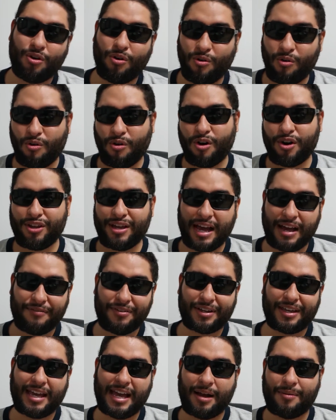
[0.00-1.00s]
or you have a
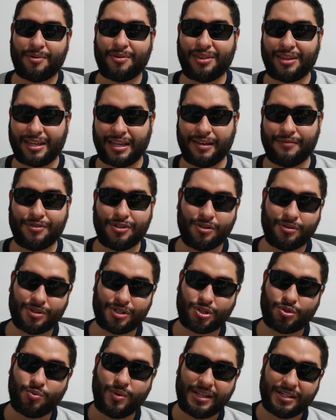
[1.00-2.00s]
camera that gives you a
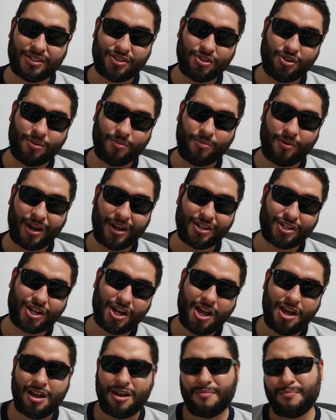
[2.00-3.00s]
sweet zoom range
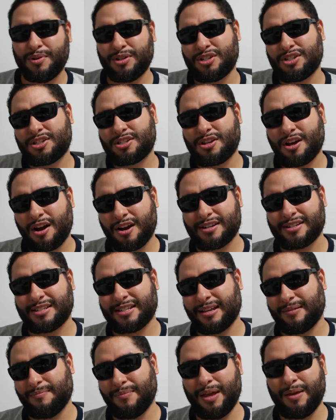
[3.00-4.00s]
but starts
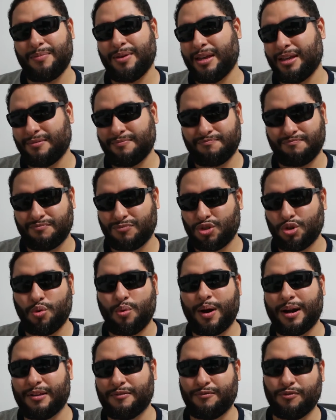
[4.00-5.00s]
at maybe
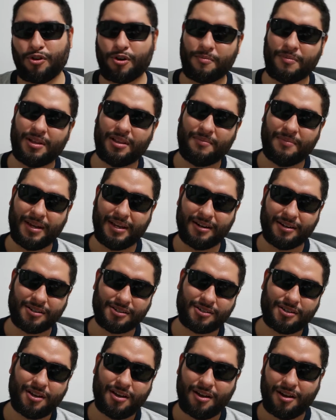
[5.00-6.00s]
24
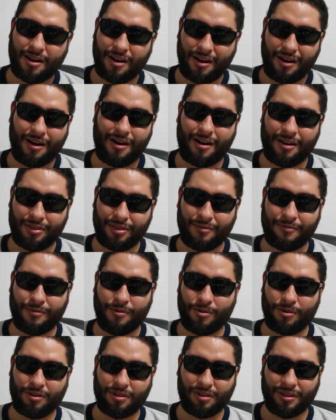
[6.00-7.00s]
millimeters on the
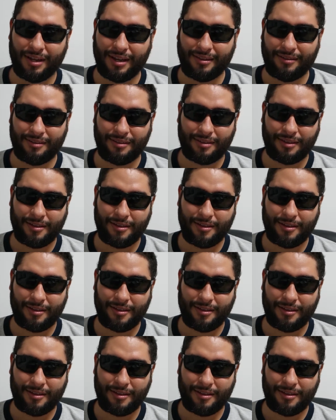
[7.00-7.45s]
focal length.